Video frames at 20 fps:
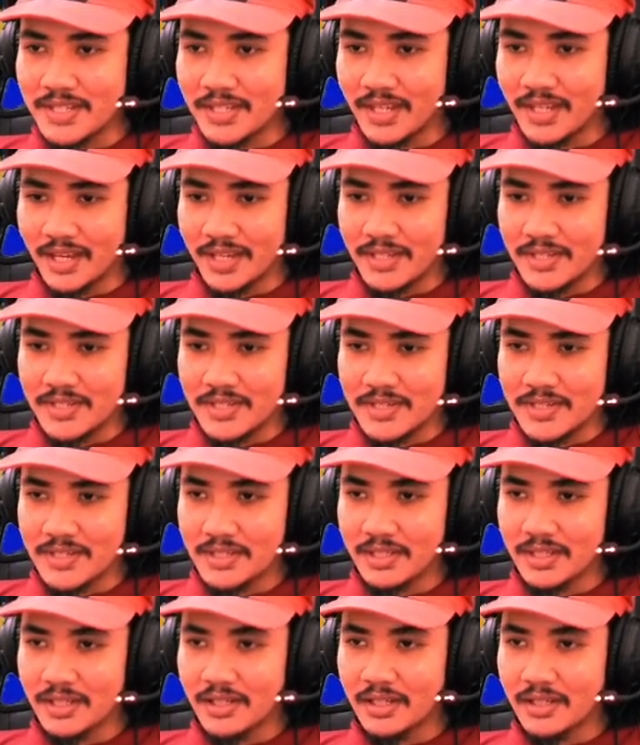guys.
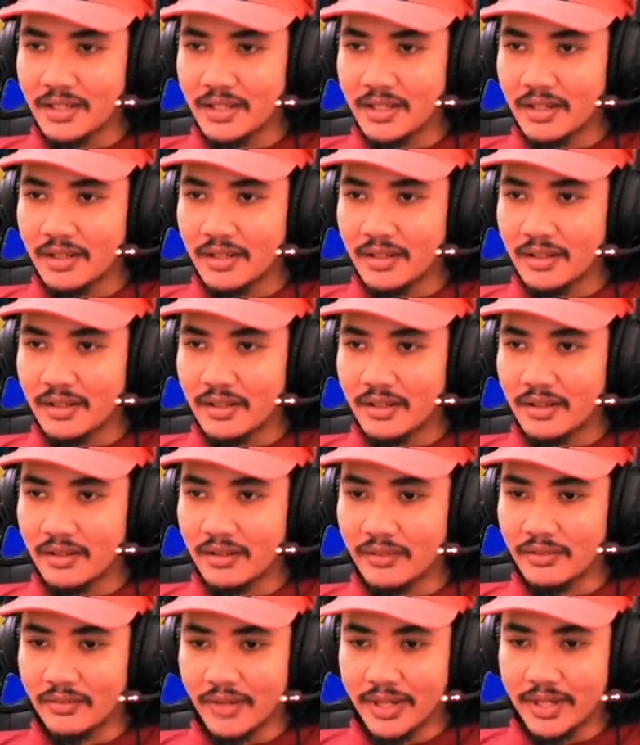
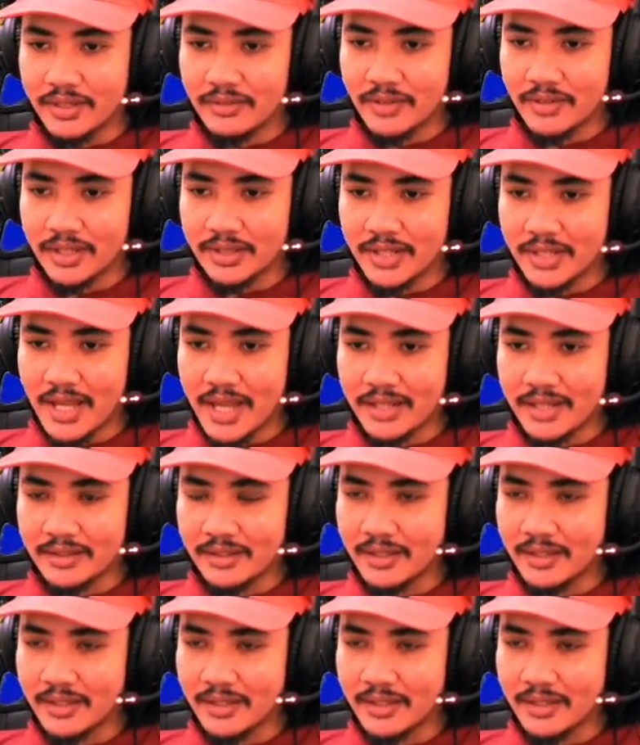Alright, look at that.